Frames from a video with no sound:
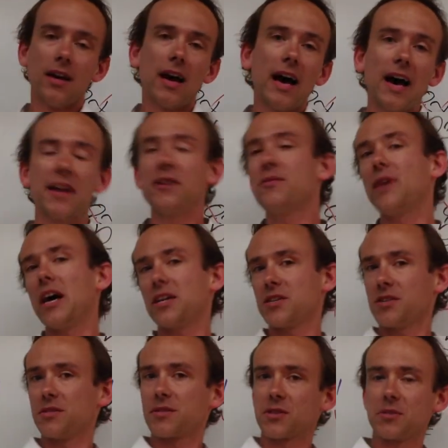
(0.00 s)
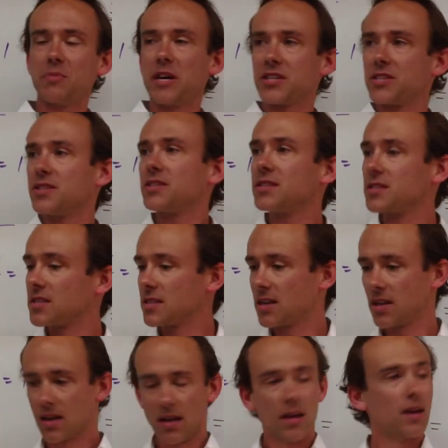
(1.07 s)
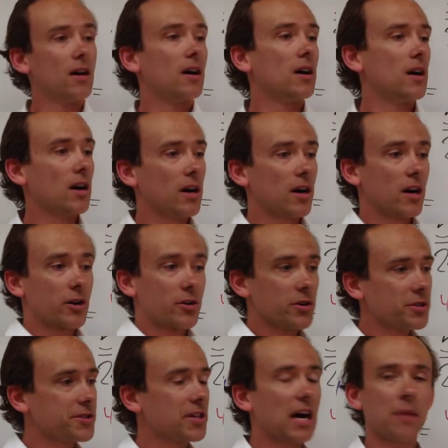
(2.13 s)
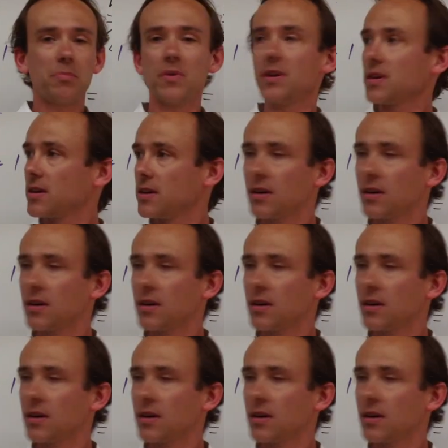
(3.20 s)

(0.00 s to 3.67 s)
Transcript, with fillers: adding rational expressions. Uh, a good topic.